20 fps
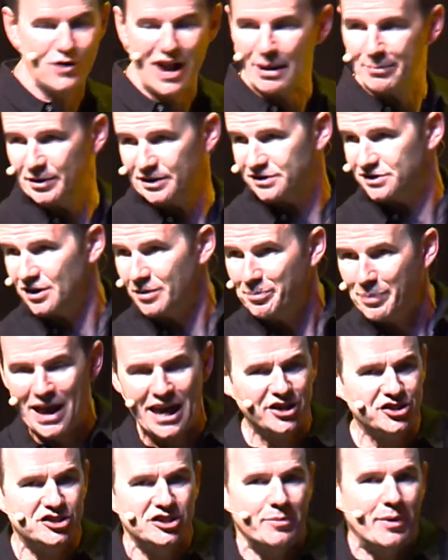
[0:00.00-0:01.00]
rabbits. I'm
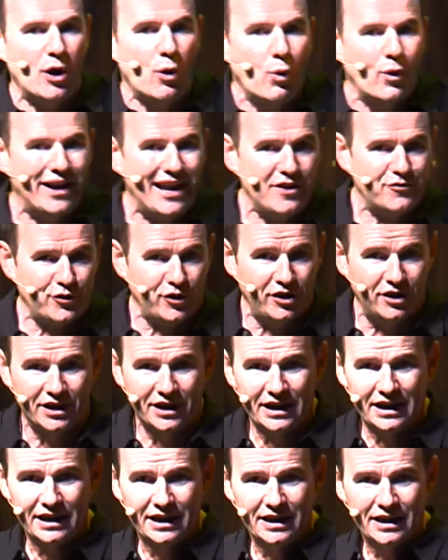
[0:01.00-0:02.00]
passionate about whatever.
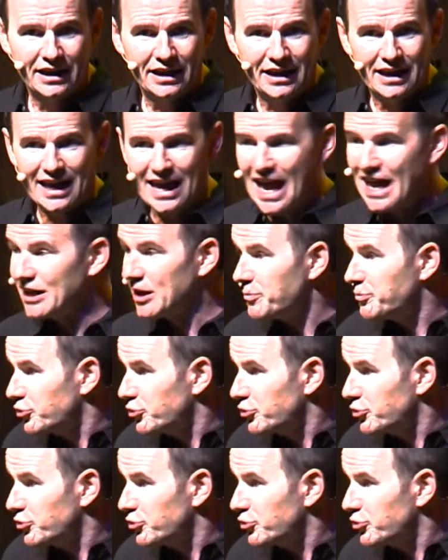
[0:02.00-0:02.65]
And the